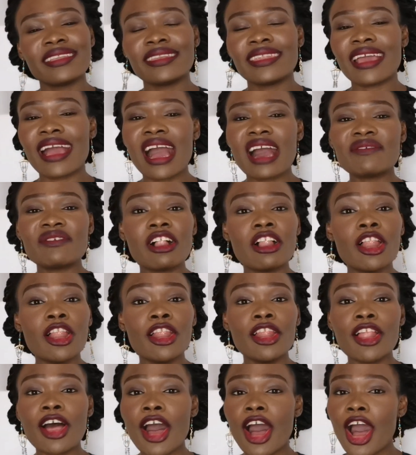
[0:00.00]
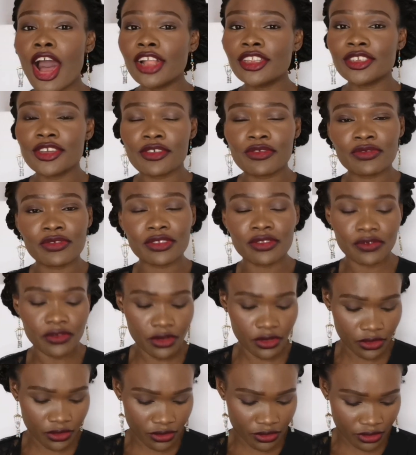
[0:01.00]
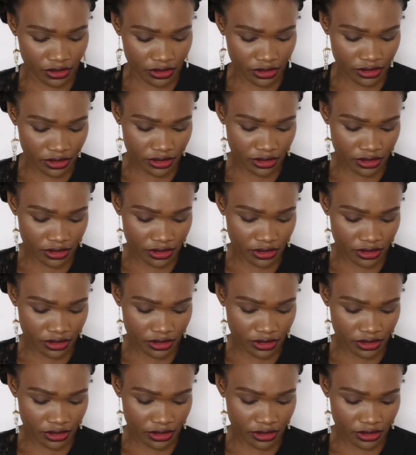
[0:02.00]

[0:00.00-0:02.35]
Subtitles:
they have a lot of food for you.